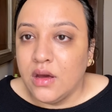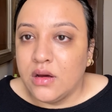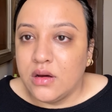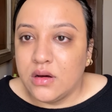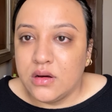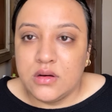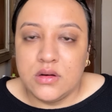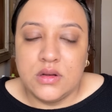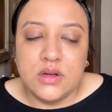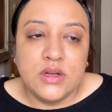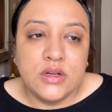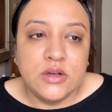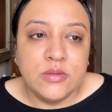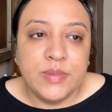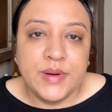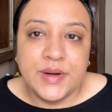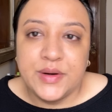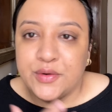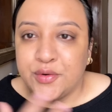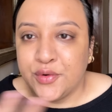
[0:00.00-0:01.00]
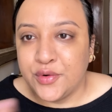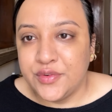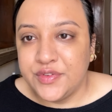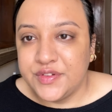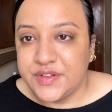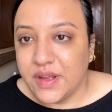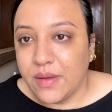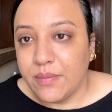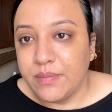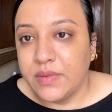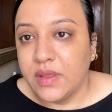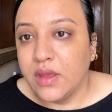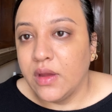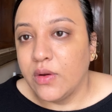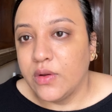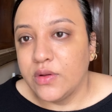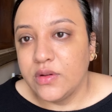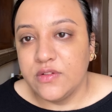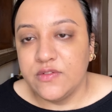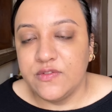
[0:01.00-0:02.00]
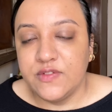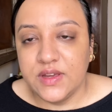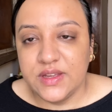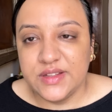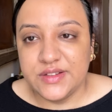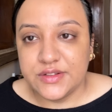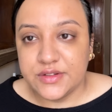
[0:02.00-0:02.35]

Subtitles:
a little bit of something on the face